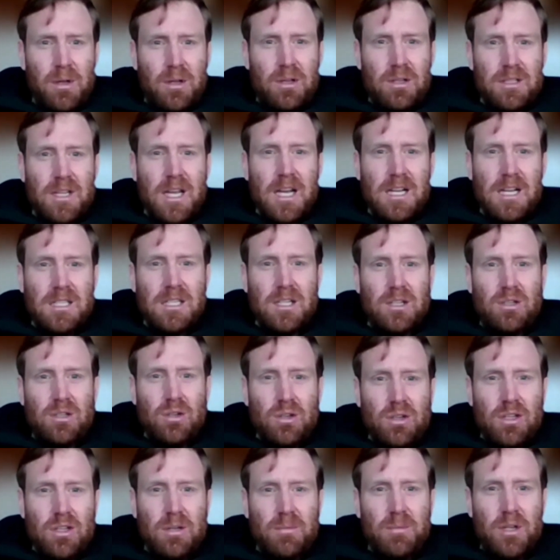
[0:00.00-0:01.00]
because actually
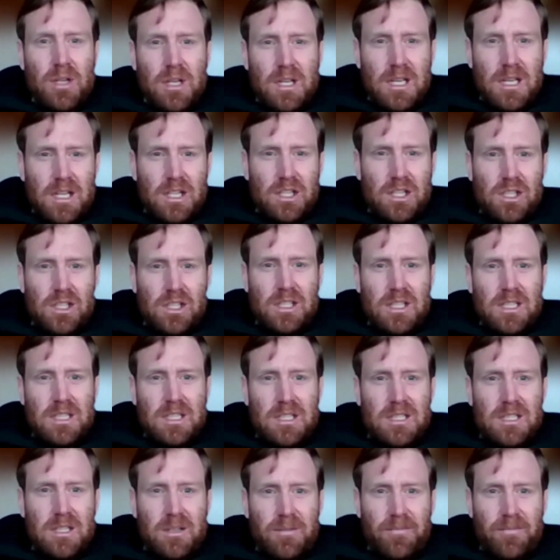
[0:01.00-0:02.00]
good communication
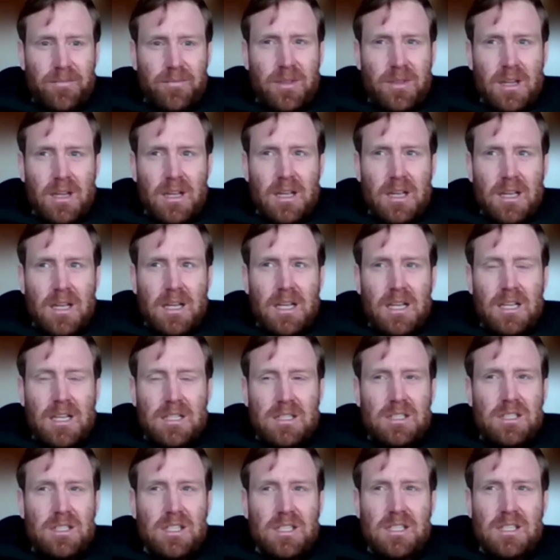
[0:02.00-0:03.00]

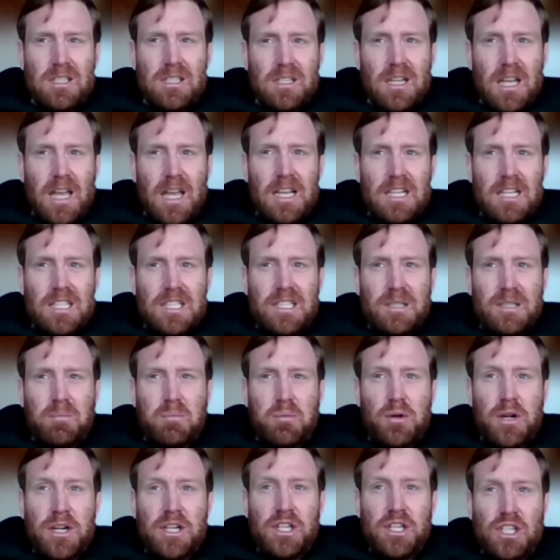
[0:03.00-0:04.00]
is just an
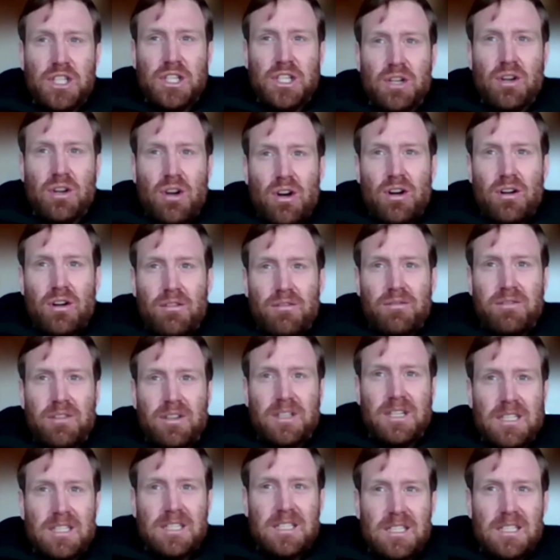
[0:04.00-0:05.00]
expression
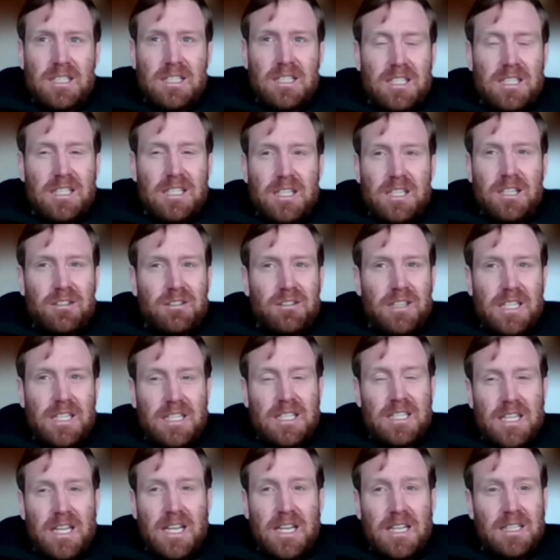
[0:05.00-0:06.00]
of a sincere
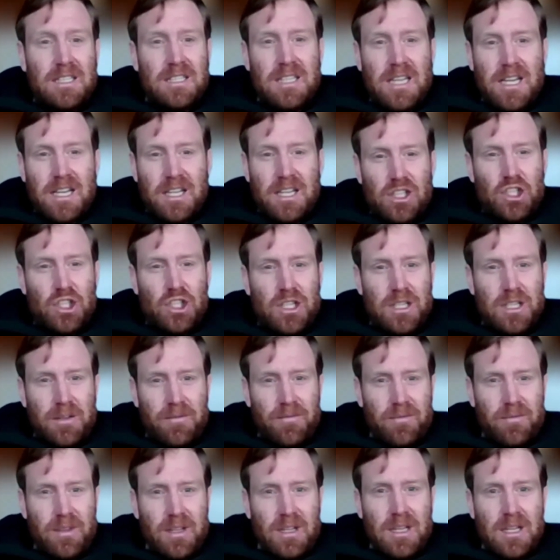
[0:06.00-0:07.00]
intent,
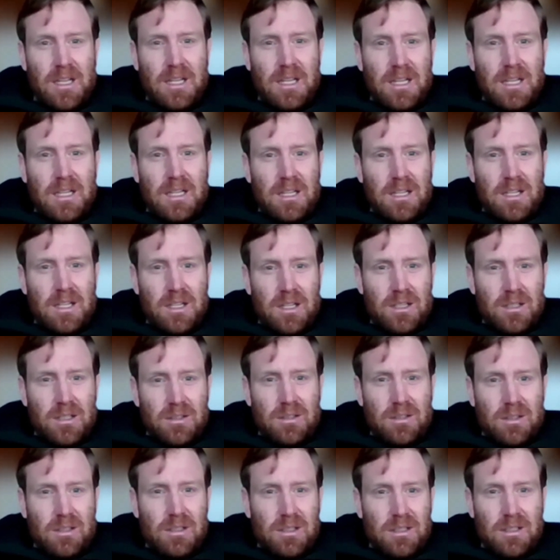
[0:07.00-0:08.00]
actually.
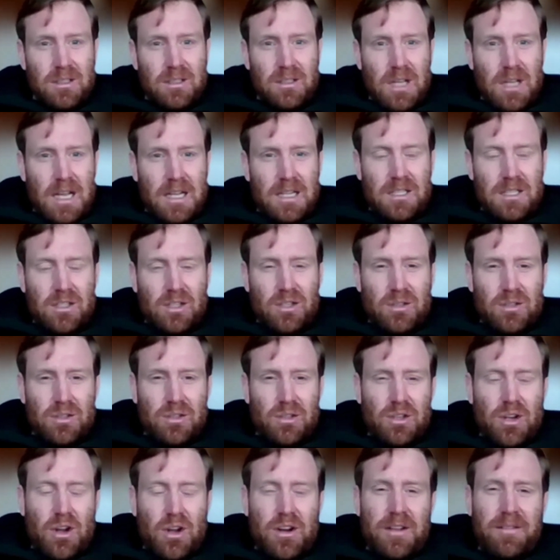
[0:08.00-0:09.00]
And so
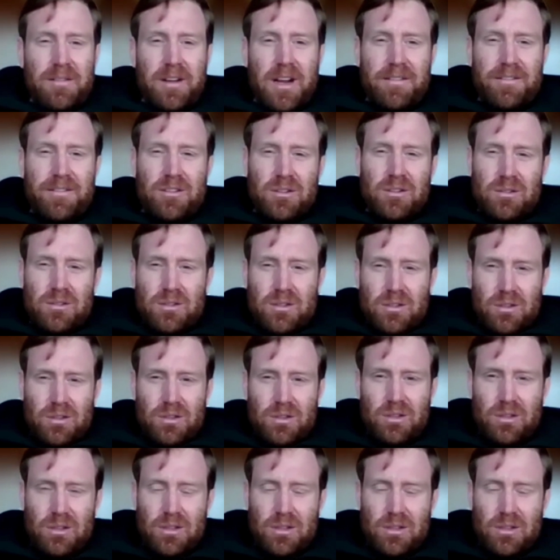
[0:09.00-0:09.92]
you don't even have to,